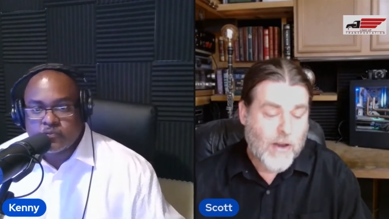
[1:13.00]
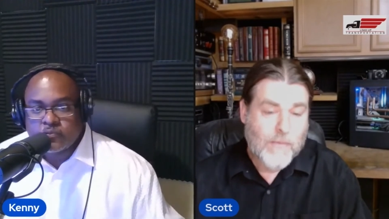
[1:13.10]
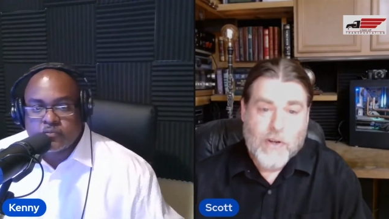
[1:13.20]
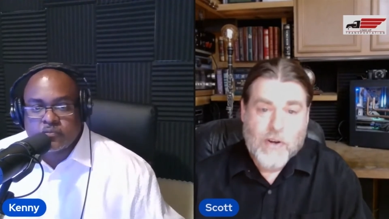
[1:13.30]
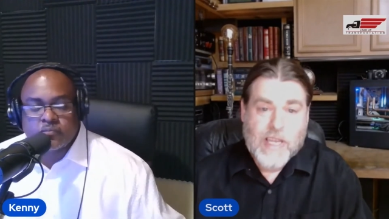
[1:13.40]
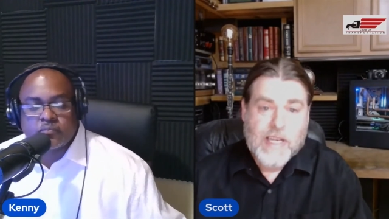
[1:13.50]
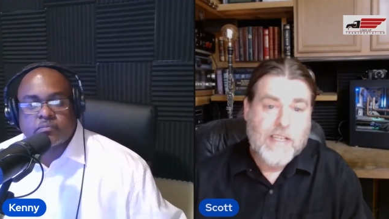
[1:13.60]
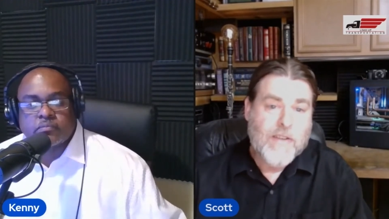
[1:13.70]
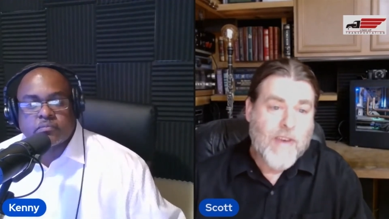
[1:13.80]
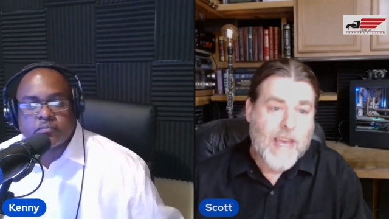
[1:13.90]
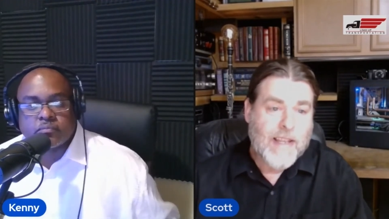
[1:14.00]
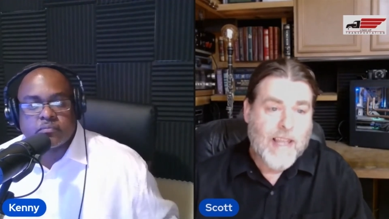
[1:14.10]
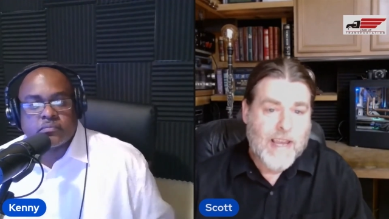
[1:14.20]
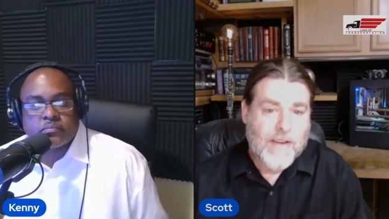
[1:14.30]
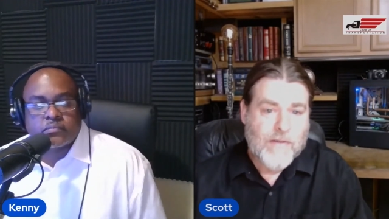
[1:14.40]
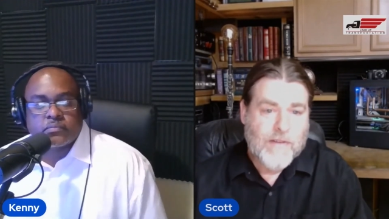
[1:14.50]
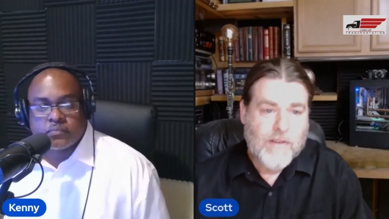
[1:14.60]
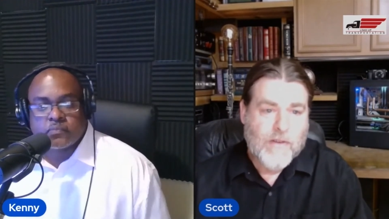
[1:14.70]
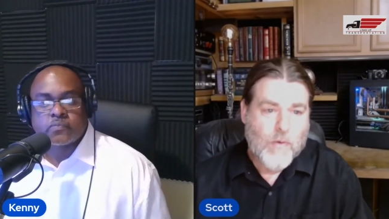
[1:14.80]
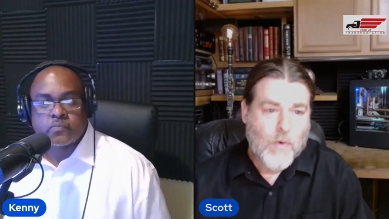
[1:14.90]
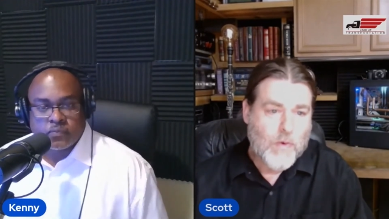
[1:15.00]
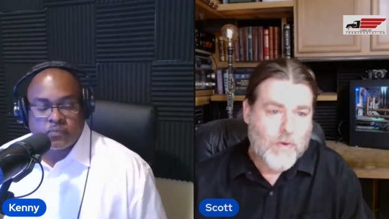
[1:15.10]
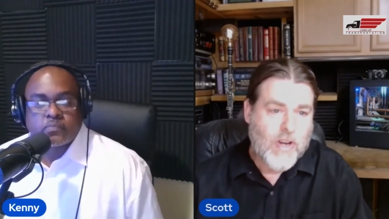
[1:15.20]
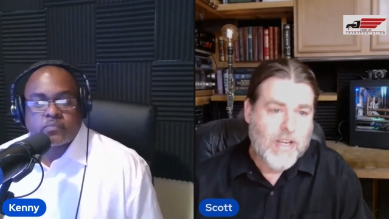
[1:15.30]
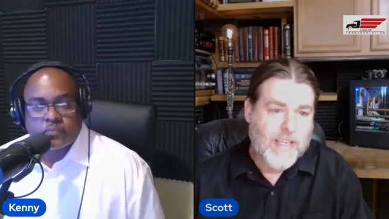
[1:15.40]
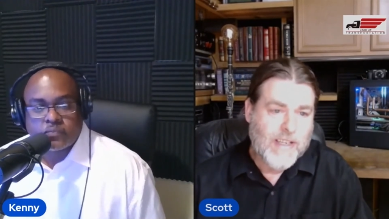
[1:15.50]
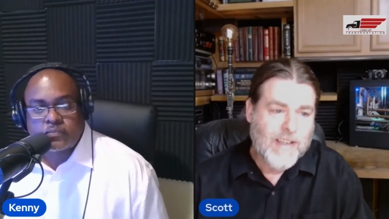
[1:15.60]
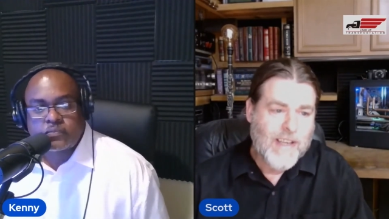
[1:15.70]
Speaker 1: I'm sorry, getting into van life through trucking,